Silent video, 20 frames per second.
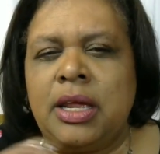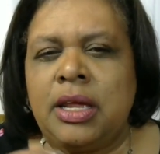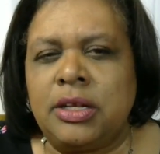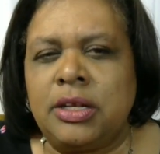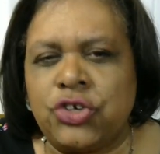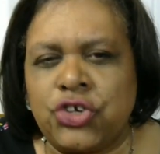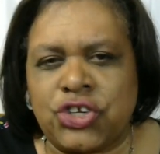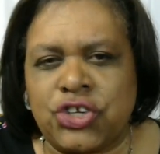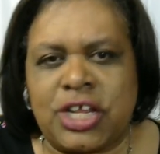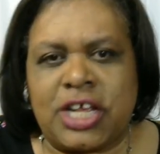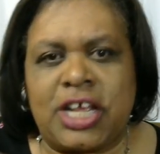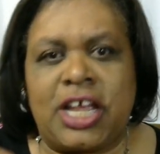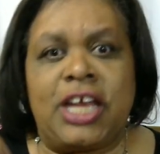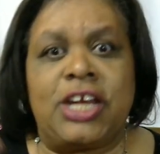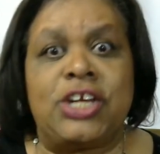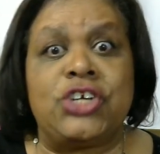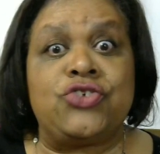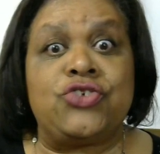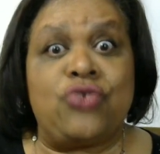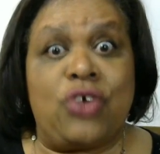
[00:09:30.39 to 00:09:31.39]
and just like kind
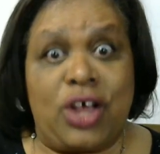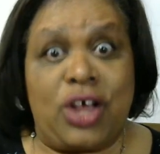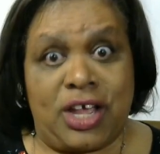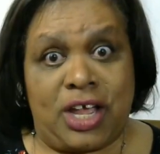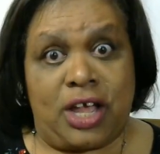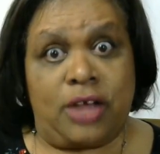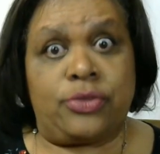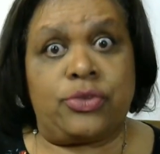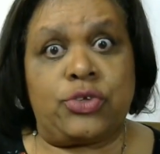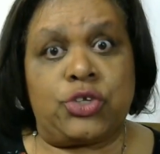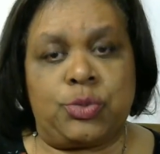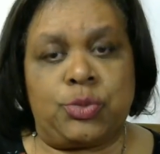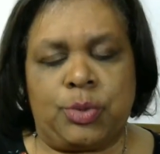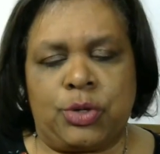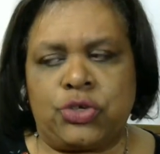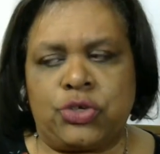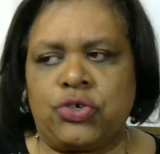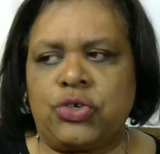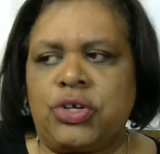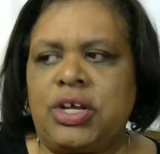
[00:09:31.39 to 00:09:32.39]
of drawing out the
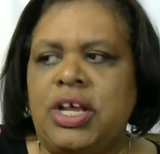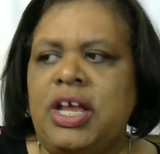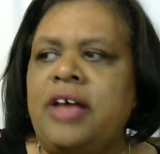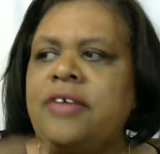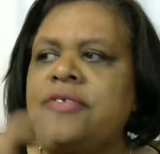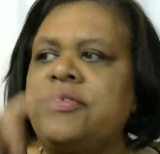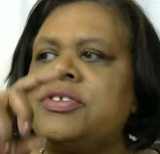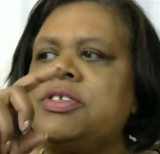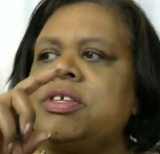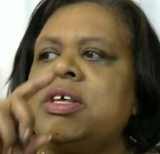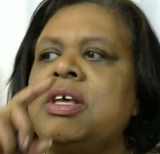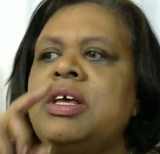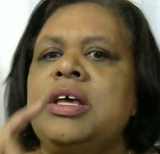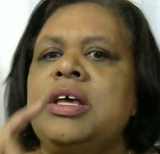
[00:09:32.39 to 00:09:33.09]
spiritual gifts.